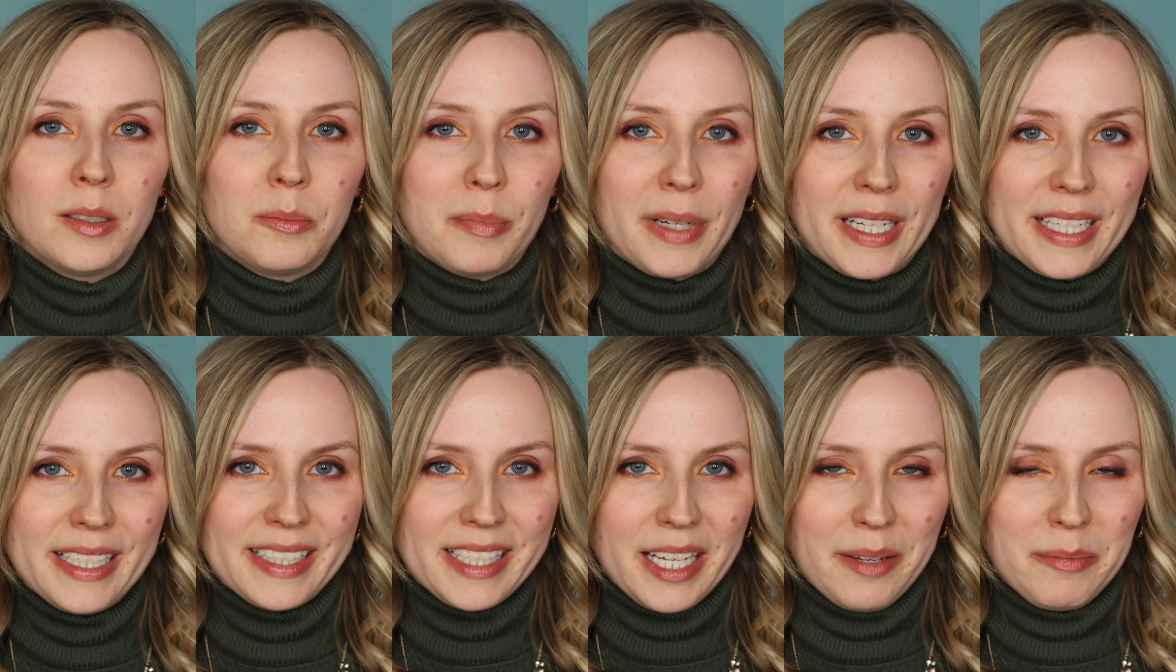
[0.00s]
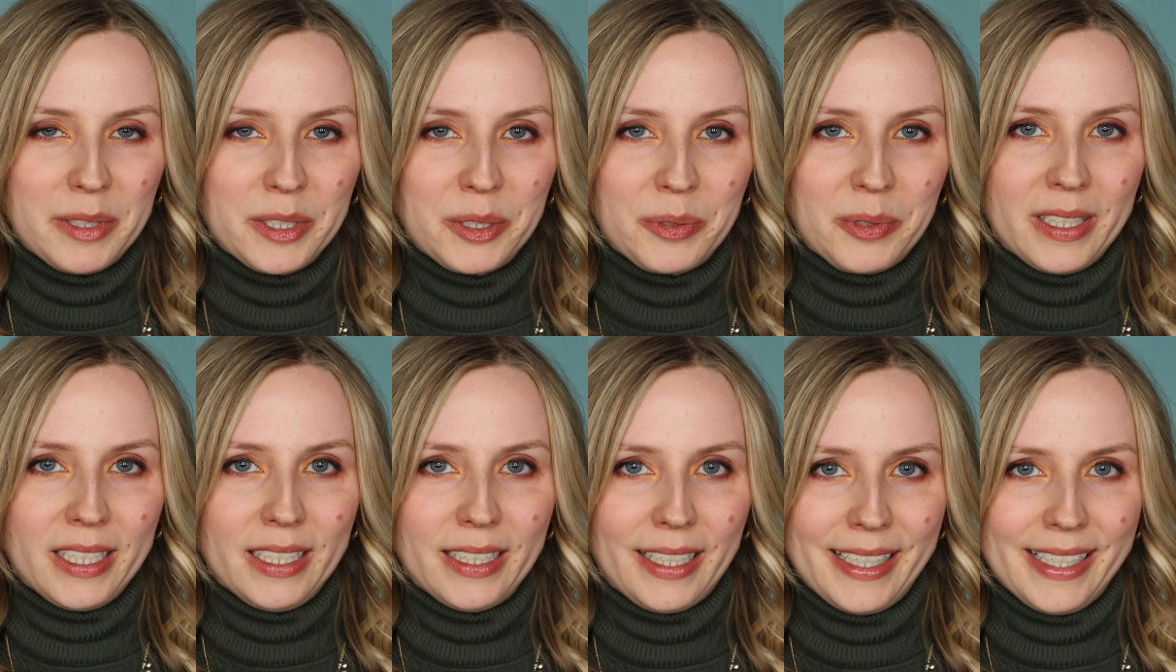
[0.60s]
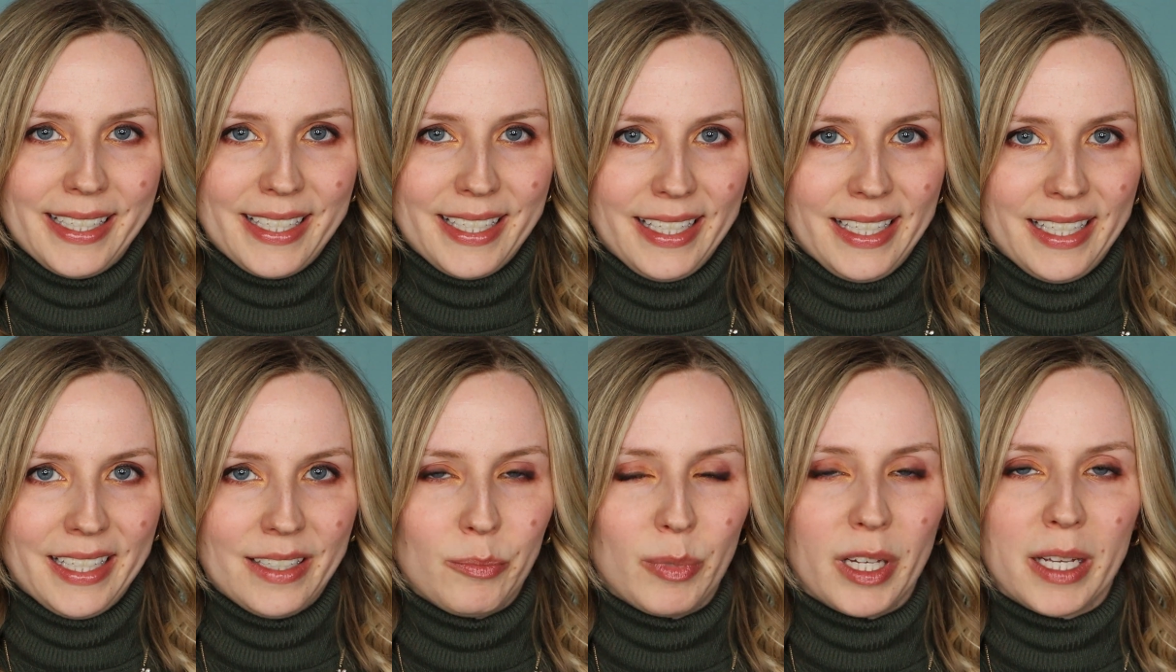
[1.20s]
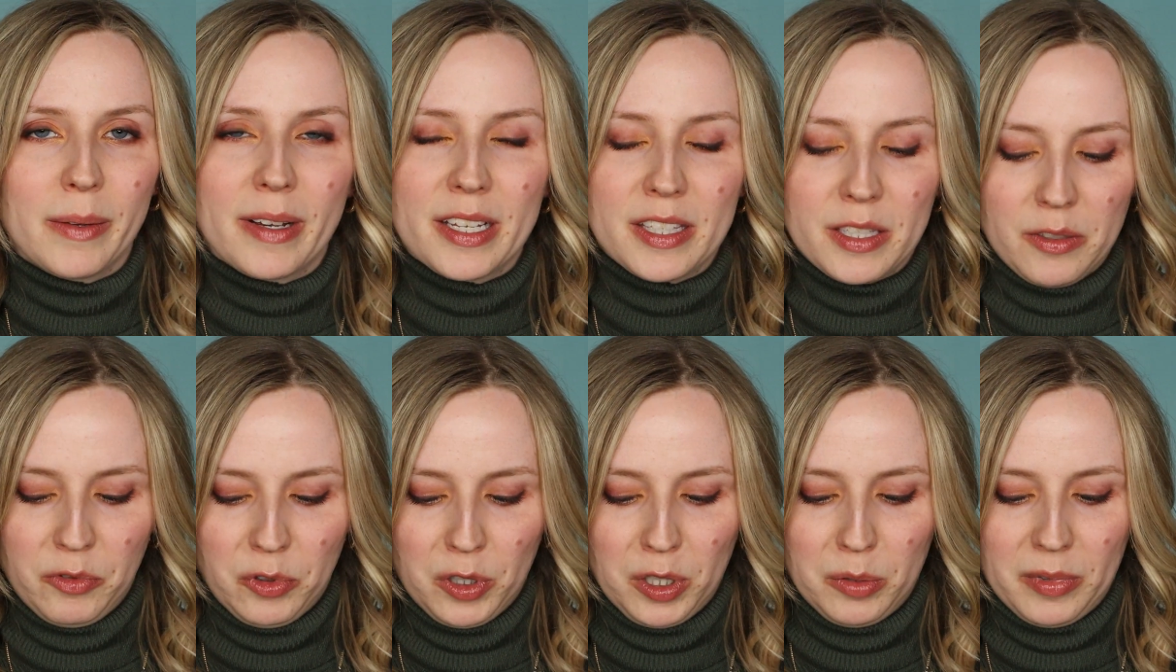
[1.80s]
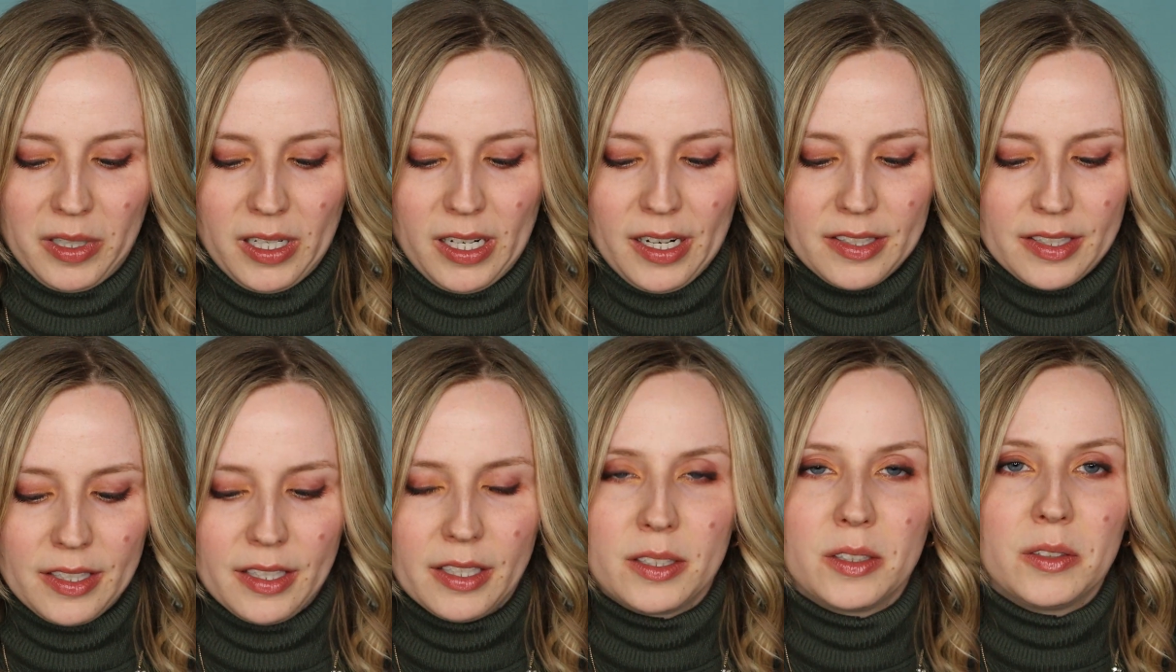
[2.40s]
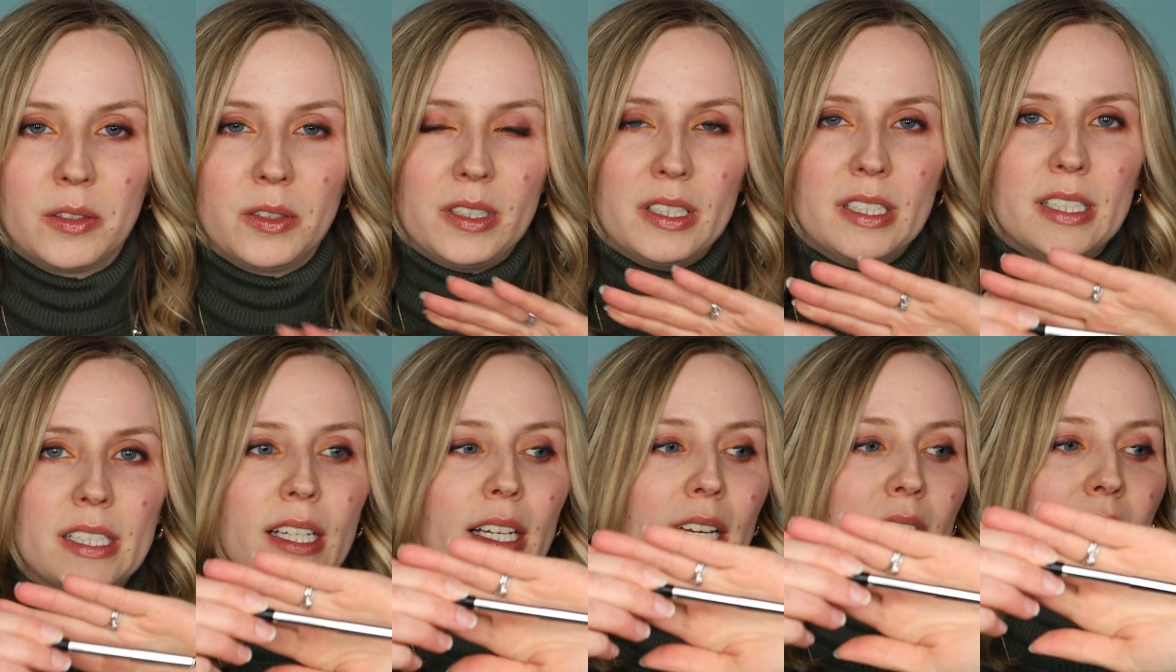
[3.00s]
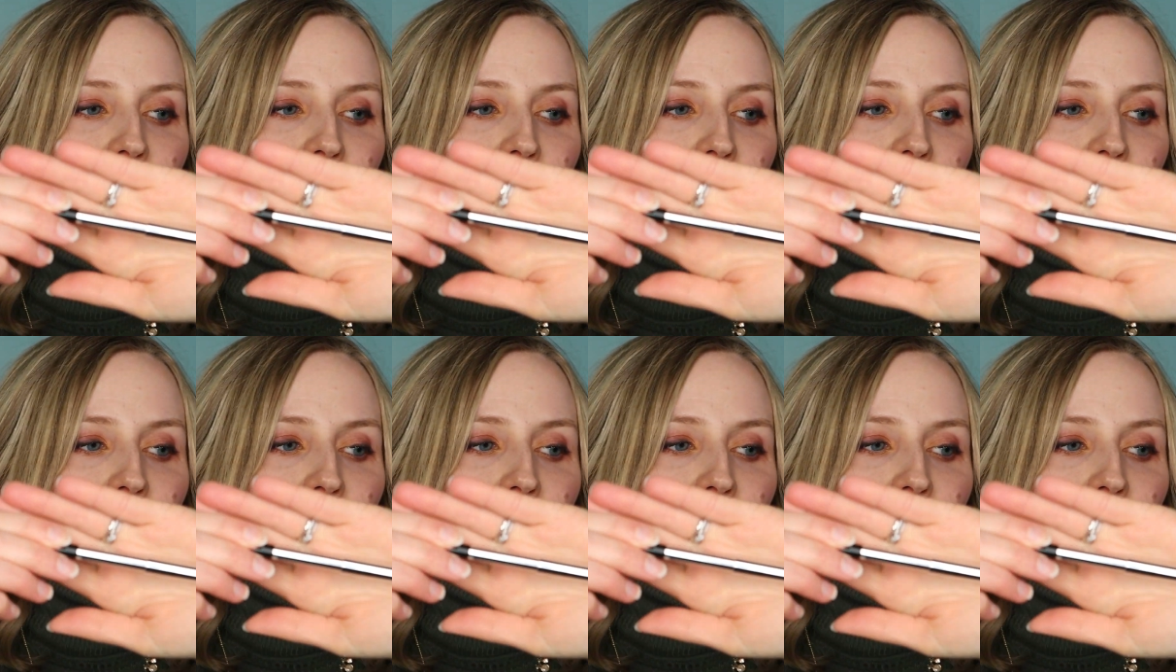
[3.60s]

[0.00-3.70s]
My December 2019 Play by Sephora box included